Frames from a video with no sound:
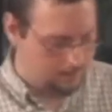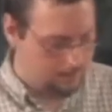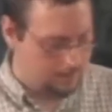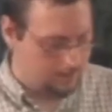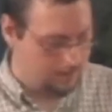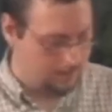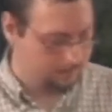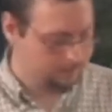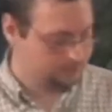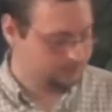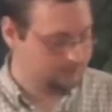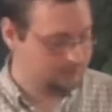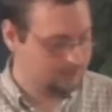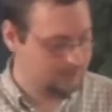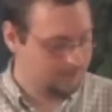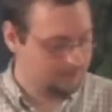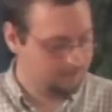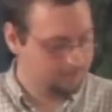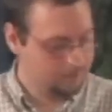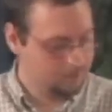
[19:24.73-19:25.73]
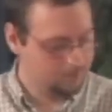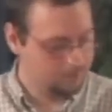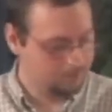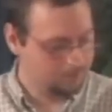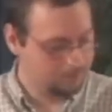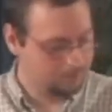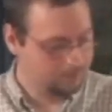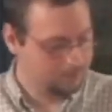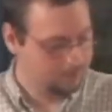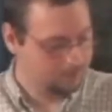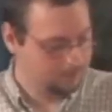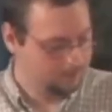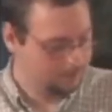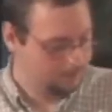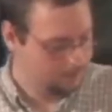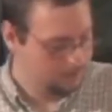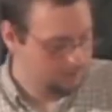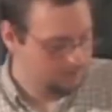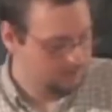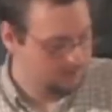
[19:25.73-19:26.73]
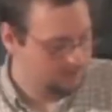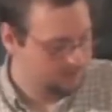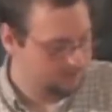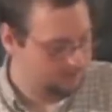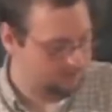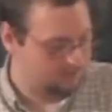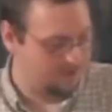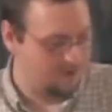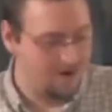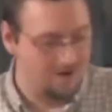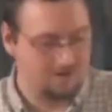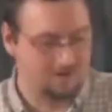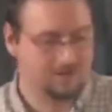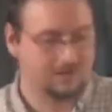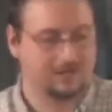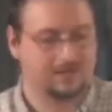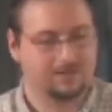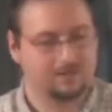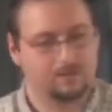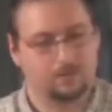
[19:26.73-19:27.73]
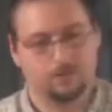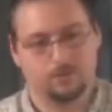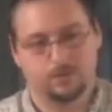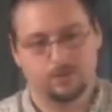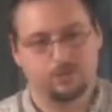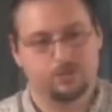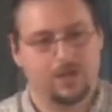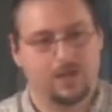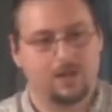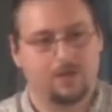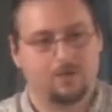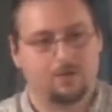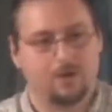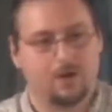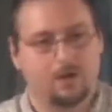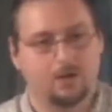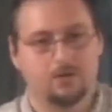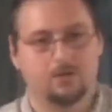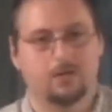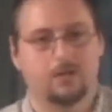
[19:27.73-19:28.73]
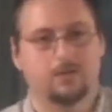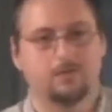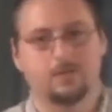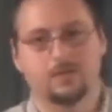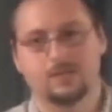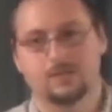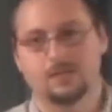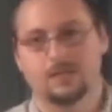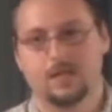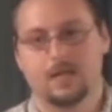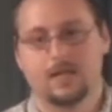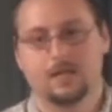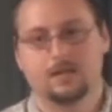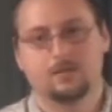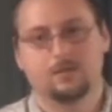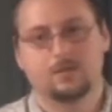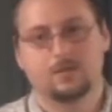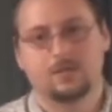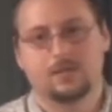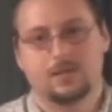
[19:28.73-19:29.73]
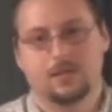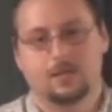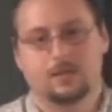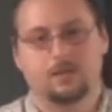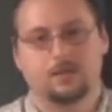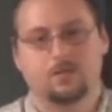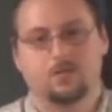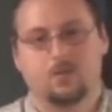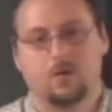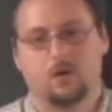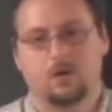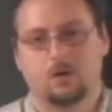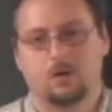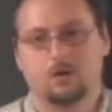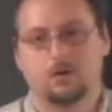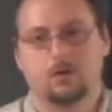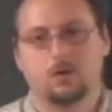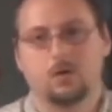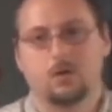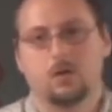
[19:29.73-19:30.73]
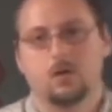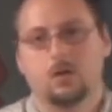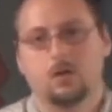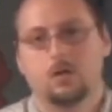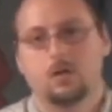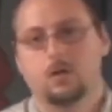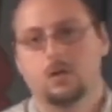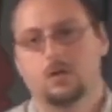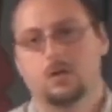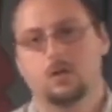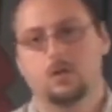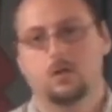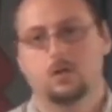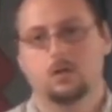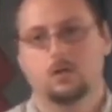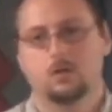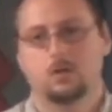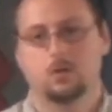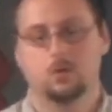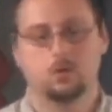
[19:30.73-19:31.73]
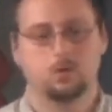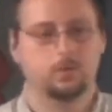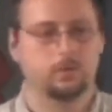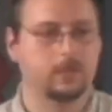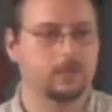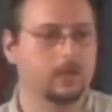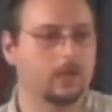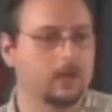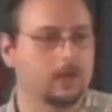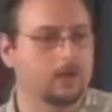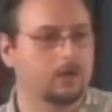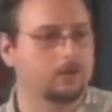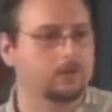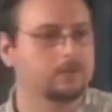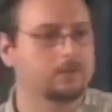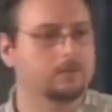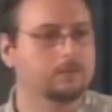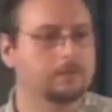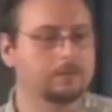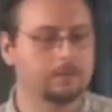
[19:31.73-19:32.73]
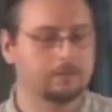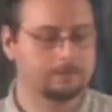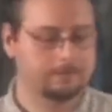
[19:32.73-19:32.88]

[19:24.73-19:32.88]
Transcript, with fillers: And I, I just, I remember crawling into the shower. I couldn't even stand, just letting the water cool me down.